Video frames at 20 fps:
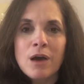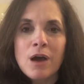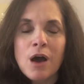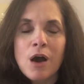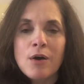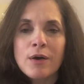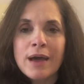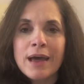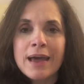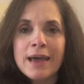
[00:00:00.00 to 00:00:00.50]

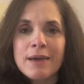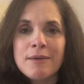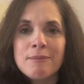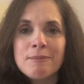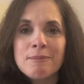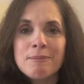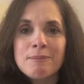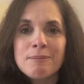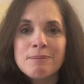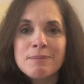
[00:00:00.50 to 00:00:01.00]
Okay,
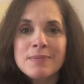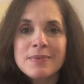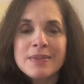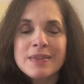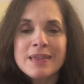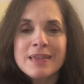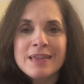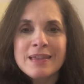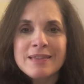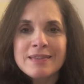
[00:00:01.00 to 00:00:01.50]

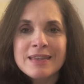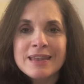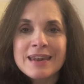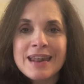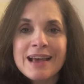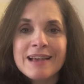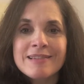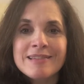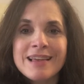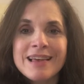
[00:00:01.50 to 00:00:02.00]
the
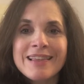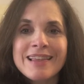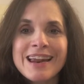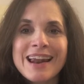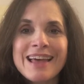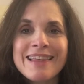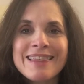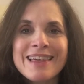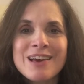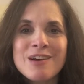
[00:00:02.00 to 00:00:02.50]
next thing that I
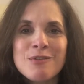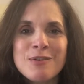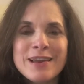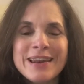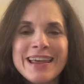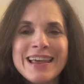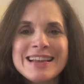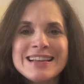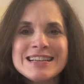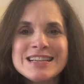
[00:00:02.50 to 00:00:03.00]
think we
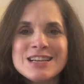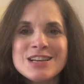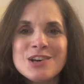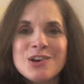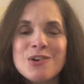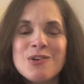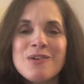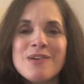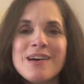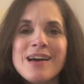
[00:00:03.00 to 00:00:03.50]
need to
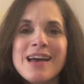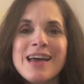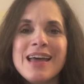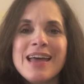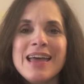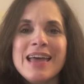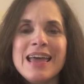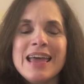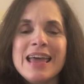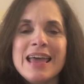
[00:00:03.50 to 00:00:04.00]
do
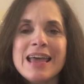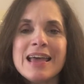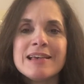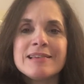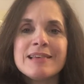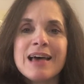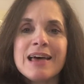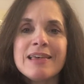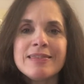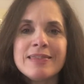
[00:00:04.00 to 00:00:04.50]
is
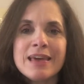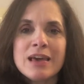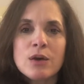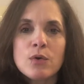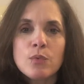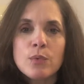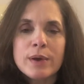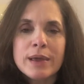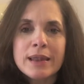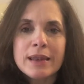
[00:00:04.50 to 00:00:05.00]
I think
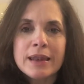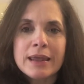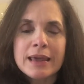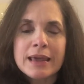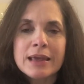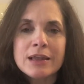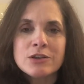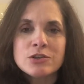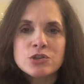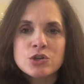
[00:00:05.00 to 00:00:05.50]
we
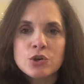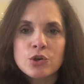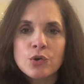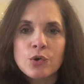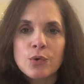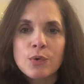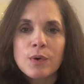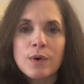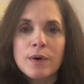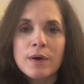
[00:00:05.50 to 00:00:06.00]
need
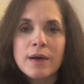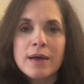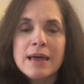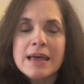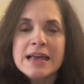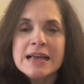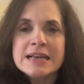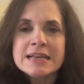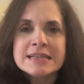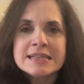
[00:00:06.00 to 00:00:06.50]
to
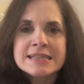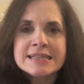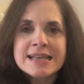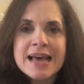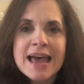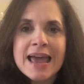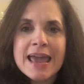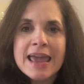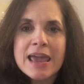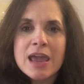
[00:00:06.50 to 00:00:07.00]

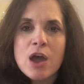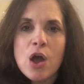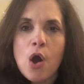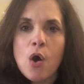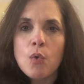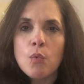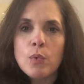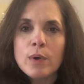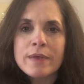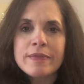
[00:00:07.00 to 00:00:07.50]
say
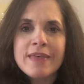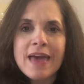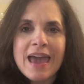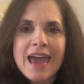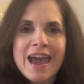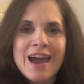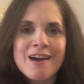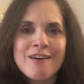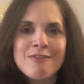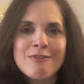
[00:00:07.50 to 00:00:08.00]
with
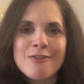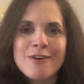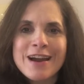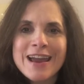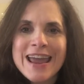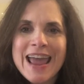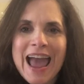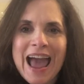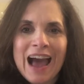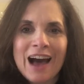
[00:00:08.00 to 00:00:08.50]

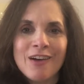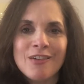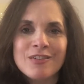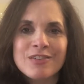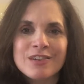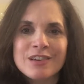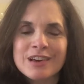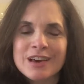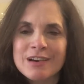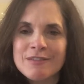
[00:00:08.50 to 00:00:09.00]
every ounce
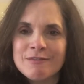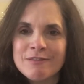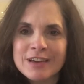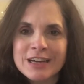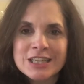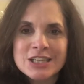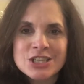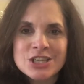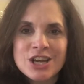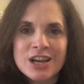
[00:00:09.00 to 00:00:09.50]
of
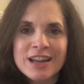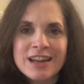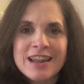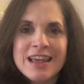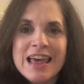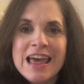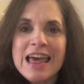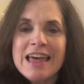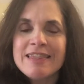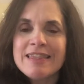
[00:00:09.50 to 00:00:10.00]
conviction
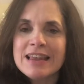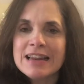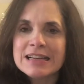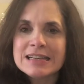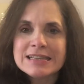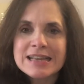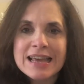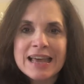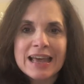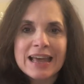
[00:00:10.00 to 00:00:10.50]
that
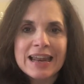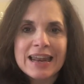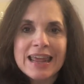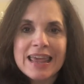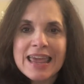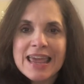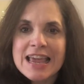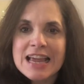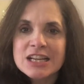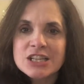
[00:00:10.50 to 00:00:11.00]
is in
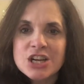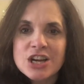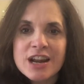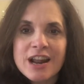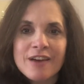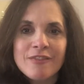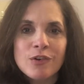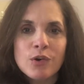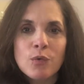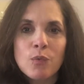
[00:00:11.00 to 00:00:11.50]
each and
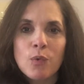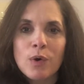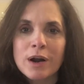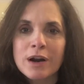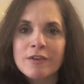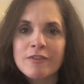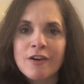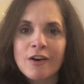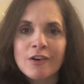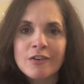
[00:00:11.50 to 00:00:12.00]
every one
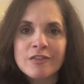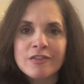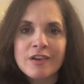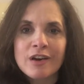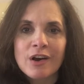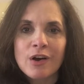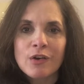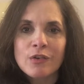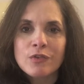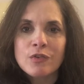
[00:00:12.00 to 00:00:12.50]
of
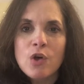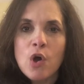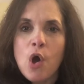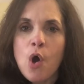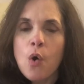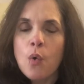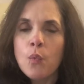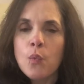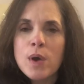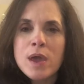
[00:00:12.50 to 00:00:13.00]
ourselves.
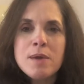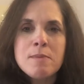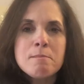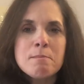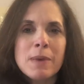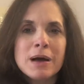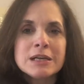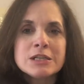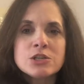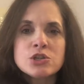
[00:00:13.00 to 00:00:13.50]
We
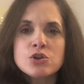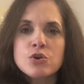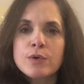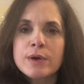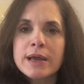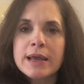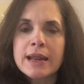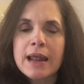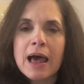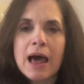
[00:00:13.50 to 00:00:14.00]
muster
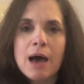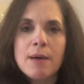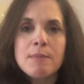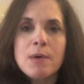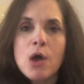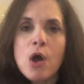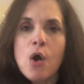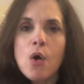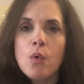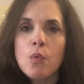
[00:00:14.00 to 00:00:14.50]
it up,
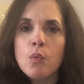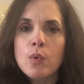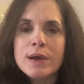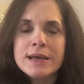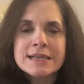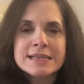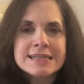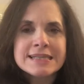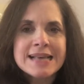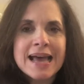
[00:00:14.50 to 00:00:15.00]
we
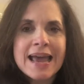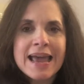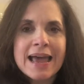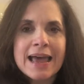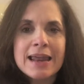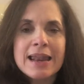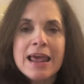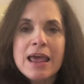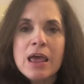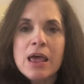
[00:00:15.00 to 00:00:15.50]
say
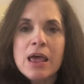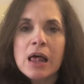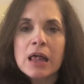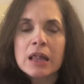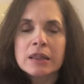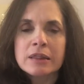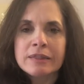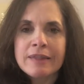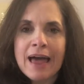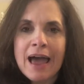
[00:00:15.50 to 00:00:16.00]
it
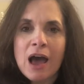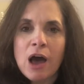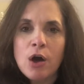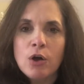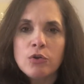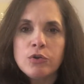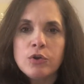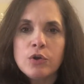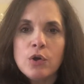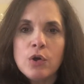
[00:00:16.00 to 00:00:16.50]

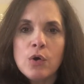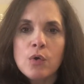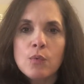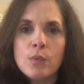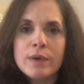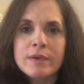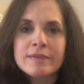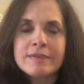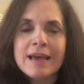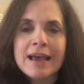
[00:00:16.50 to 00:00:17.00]
loud,
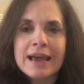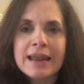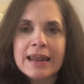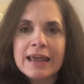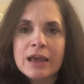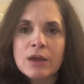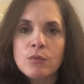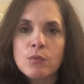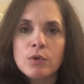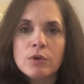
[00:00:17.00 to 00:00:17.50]
we say it
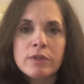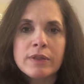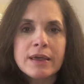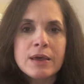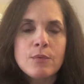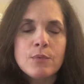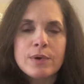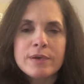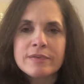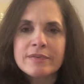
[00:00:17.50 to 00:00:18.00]
inwardly,
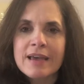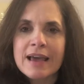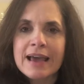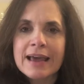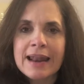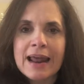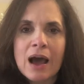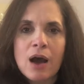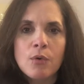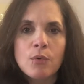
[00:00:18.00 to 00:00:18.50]
we say it
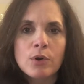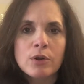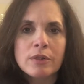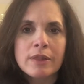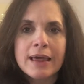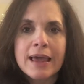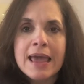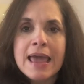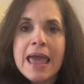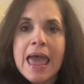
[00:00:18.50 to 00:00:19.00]

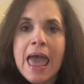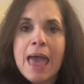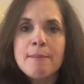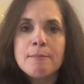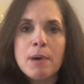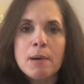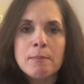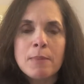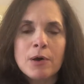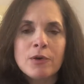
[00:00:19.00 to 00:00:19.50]
outwardly,
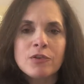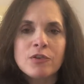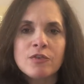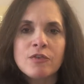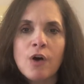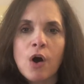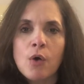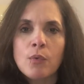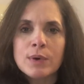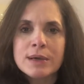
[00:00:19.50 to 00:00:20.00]
but most of
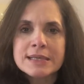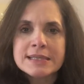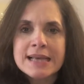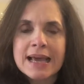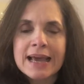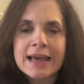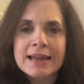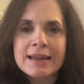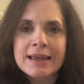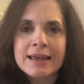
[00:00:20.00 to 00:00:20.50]
all, we say
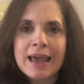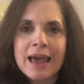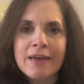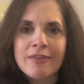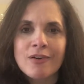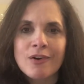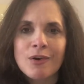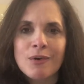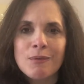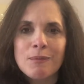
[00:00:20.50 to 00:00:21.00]
it
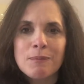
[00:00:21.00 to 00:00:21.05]
together.